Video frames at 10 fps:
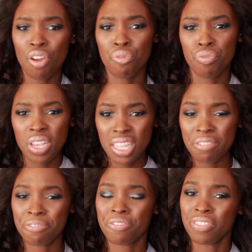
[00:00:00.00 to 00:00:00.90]
a
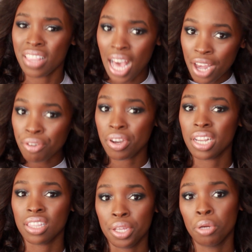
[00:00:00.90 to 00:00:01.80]
really
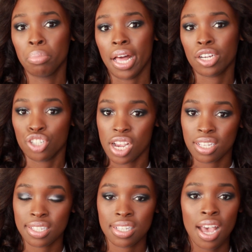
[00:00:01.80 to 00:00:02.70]
flattering little black
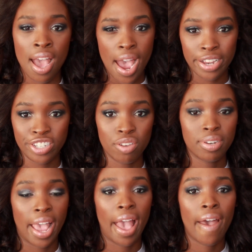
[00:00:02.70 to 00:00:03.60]
dress. I
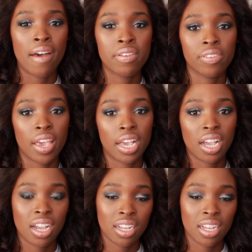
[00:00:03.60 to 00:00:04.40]
don't have a